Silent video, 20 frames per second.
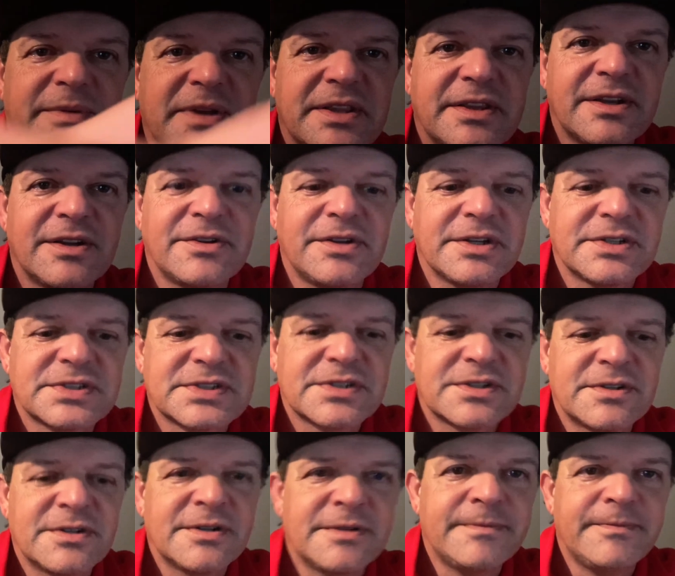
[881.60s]
there. Yes,
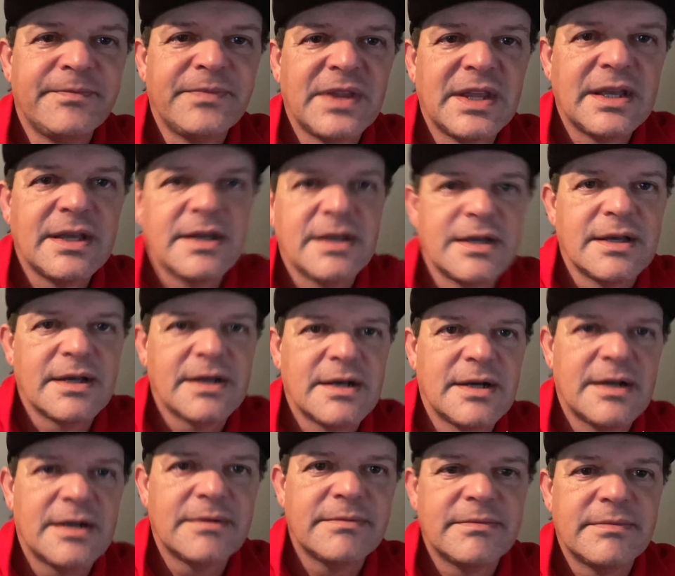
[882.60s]
sir.
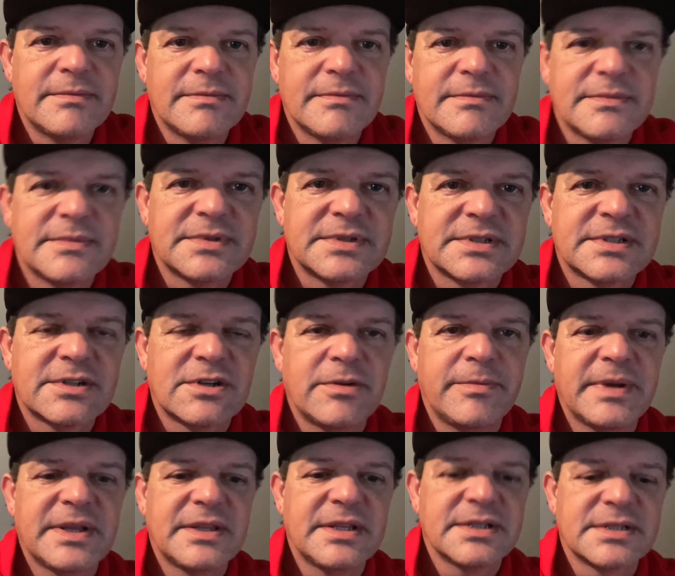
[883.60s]
Sorry
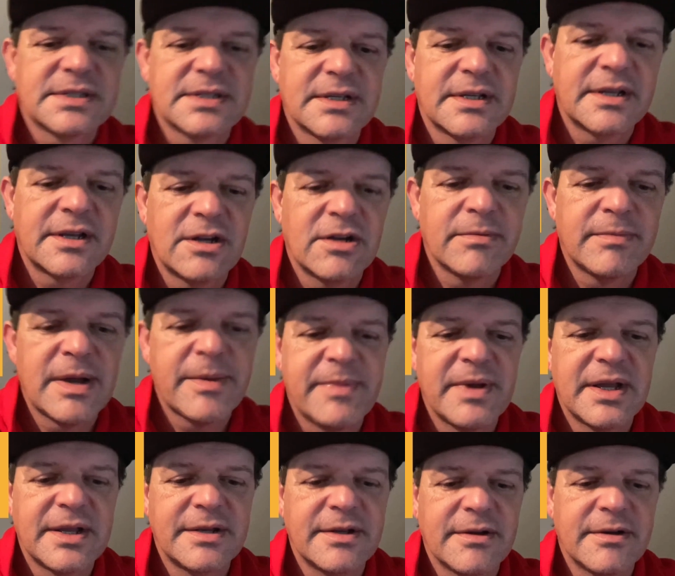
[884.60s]
about this thing here. My
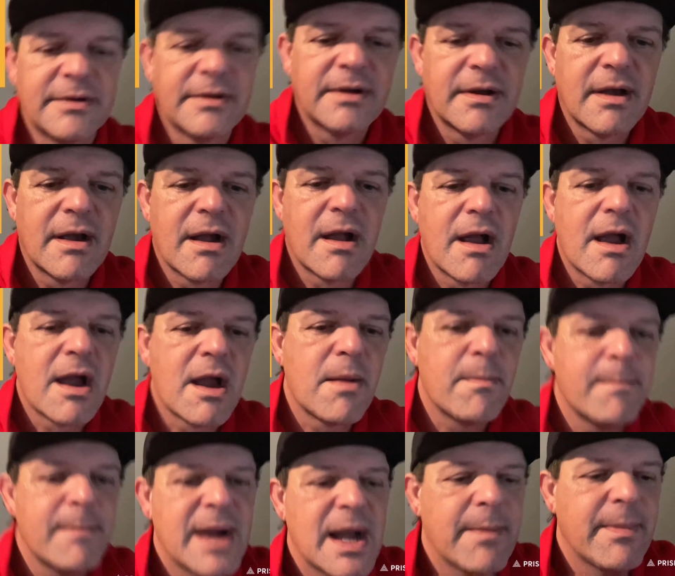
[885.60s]
bad, y'all.
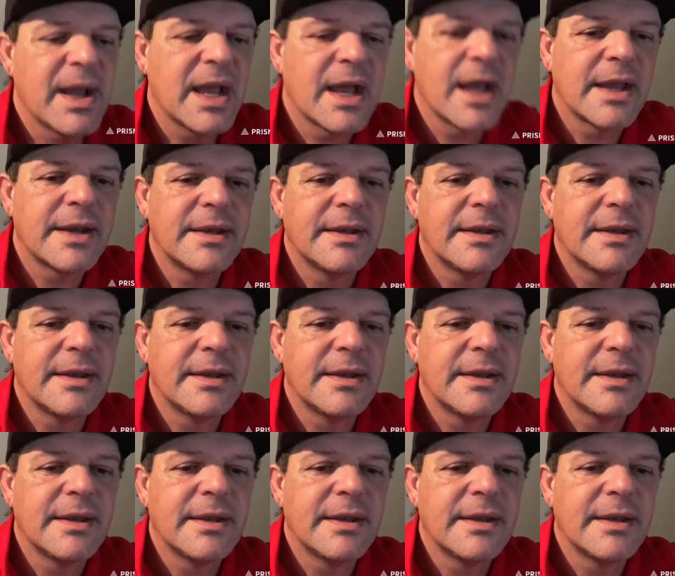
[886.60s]
My bad.